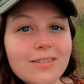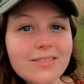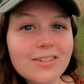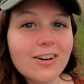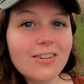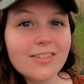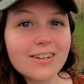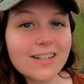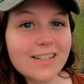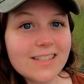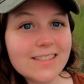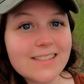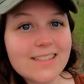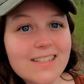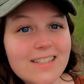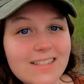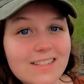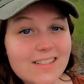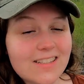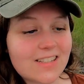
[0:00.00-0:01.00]
have already
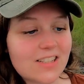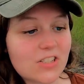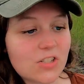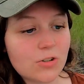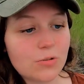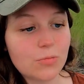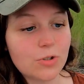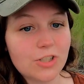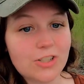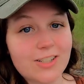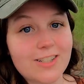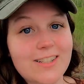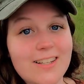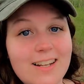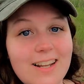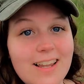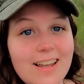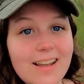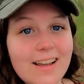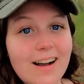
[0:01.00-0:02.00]
seen so much
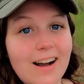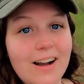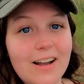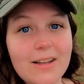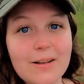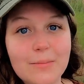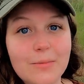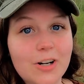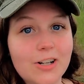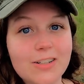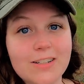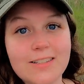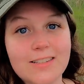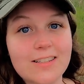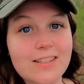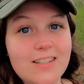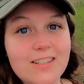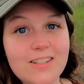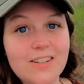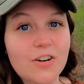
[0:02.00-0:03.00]
today. I am
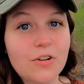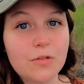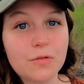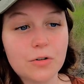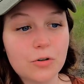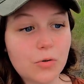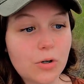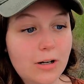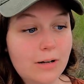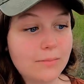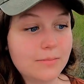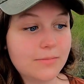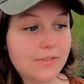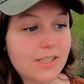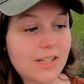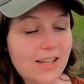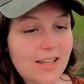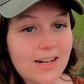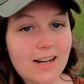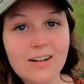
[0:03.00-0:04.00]
honestly overwhelmed
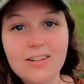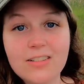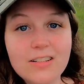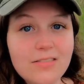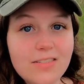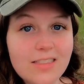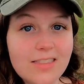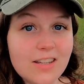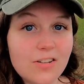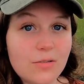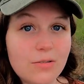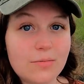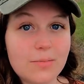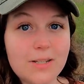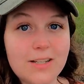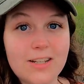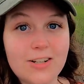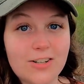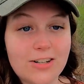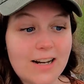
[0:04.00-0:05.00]
and I don't even think we've
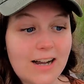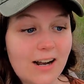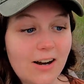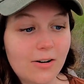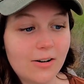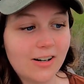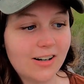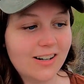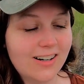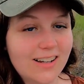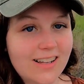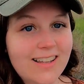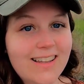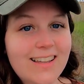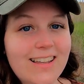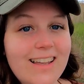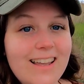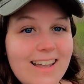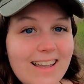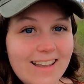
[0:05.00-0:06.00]
been here an hour.
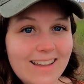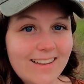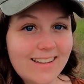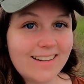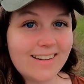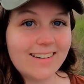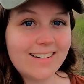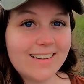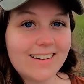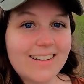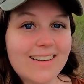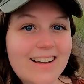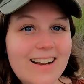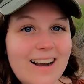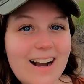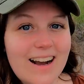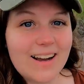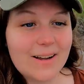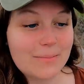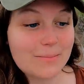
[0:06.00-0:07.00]
And
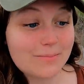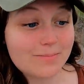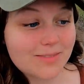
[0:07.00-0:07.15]
I'm